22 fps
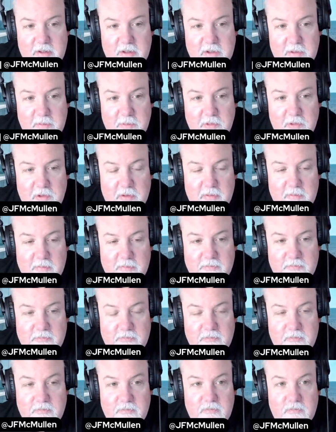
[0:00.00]

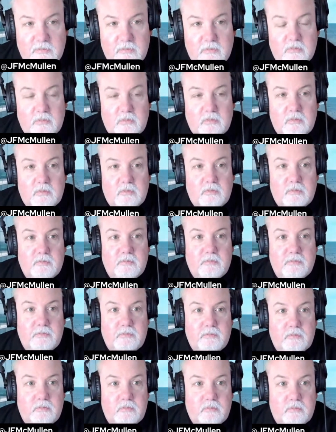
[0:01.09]

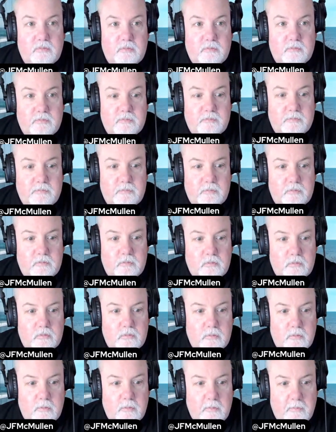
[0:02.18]

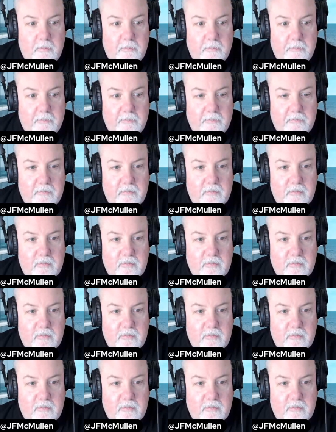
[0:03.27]
This person isn't speaking.